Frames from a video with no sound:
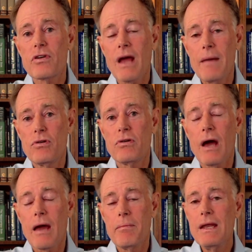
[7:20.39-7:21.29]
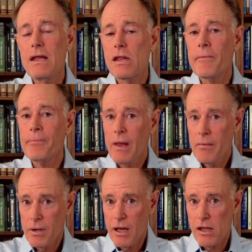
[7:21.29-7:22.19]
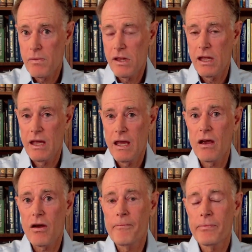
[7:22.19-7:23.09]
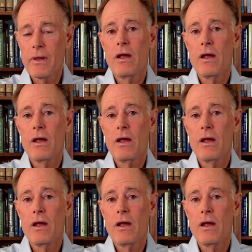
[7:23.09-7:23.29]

type 2 diabetes, but as we see here,